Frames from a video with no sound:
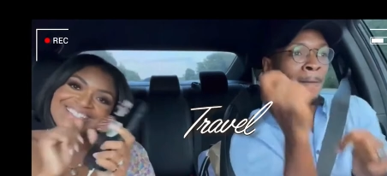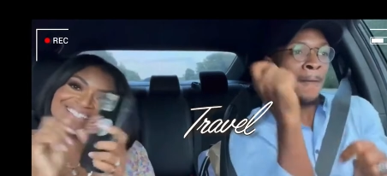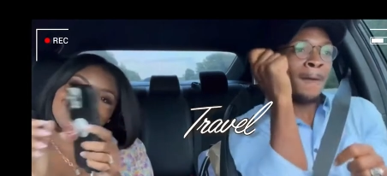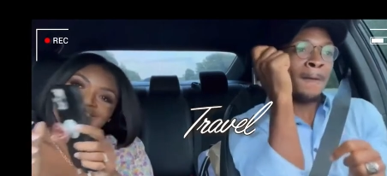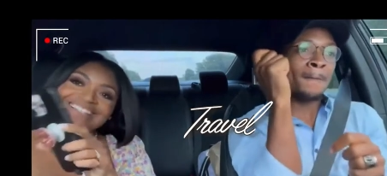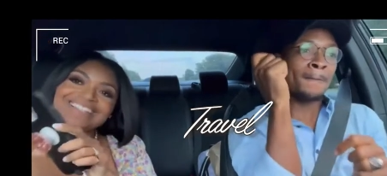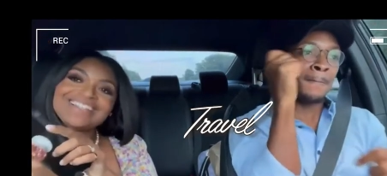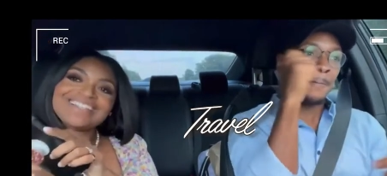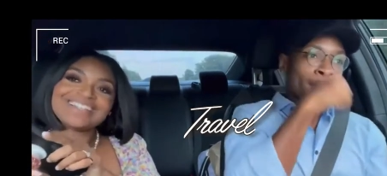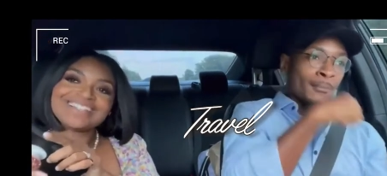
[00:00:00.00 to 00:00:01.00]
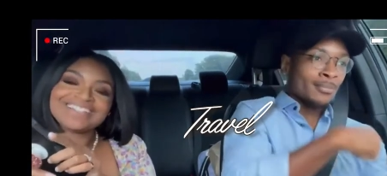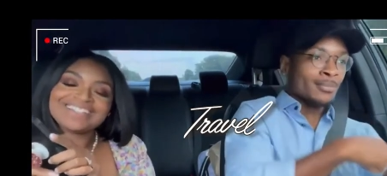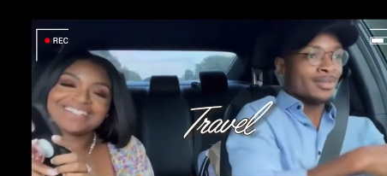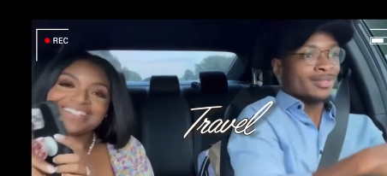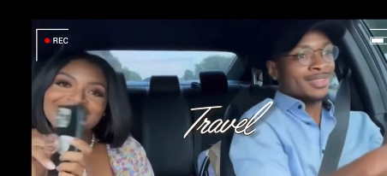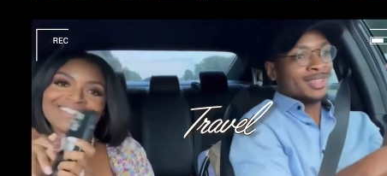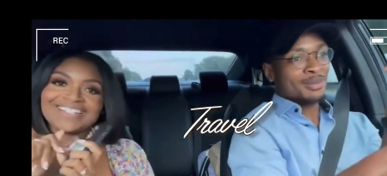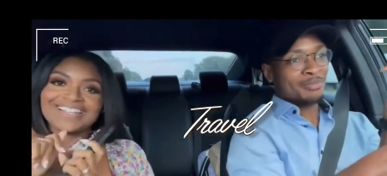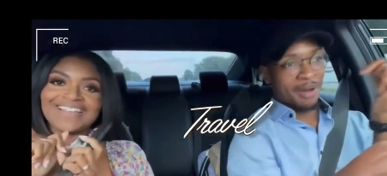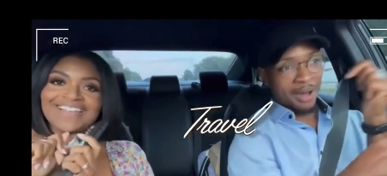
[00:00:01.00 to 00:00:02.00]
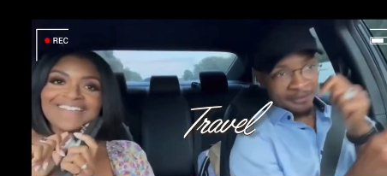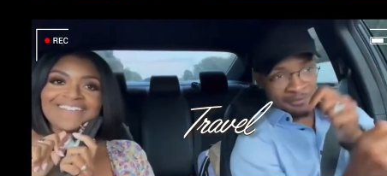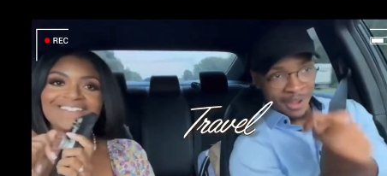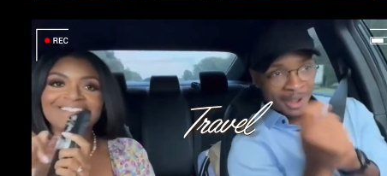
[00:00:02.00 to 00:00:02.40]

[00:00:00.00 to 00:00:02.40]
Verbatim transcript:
Speaker 1: just the two of us.